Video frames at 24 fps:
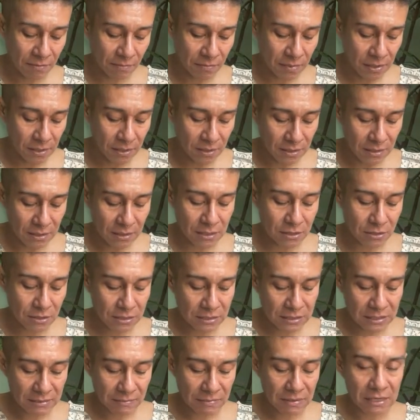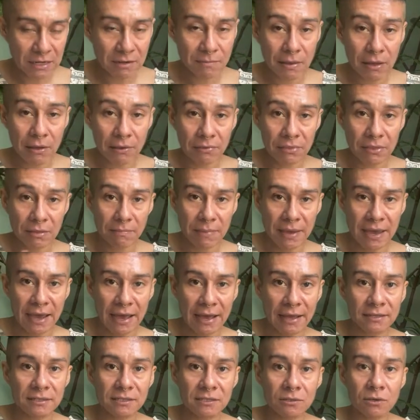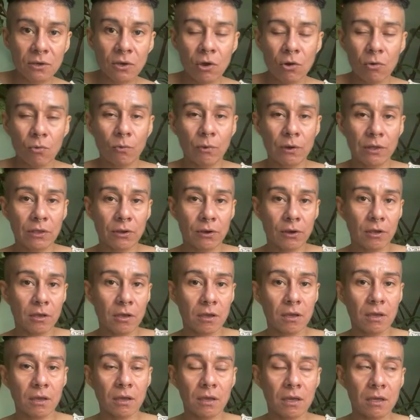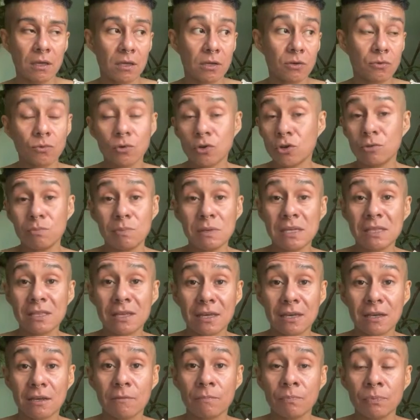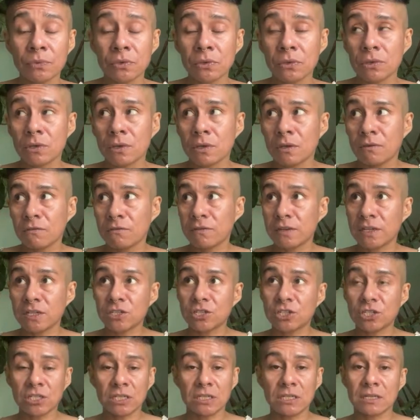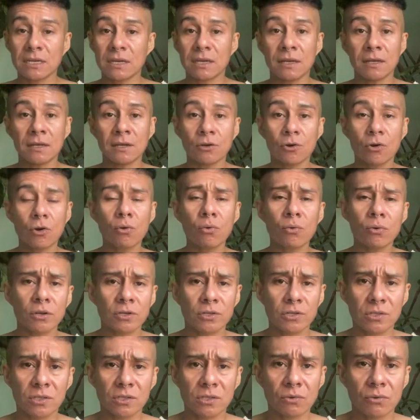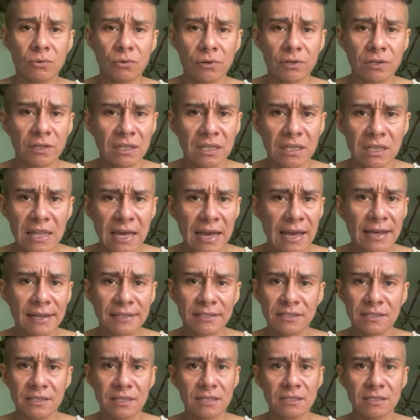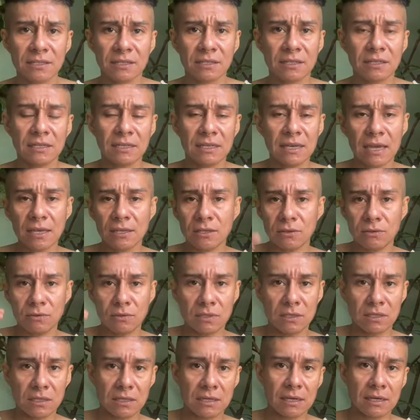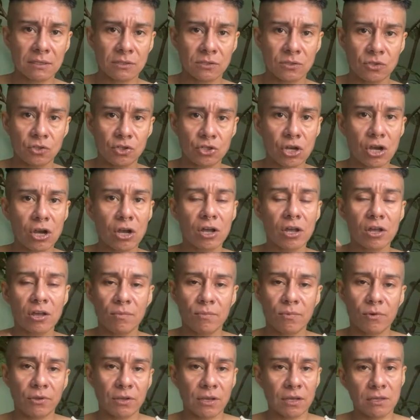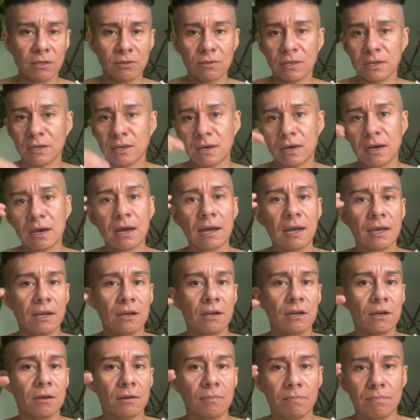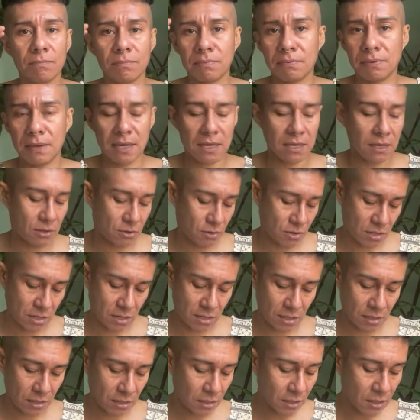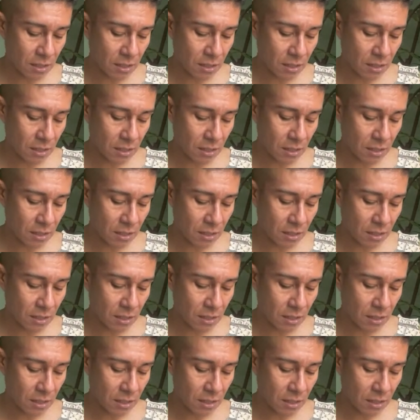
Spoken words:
But there is something about the past, whether you could be like finishing a course or a class that's going to get you to the next job or get you like a higher pay grade.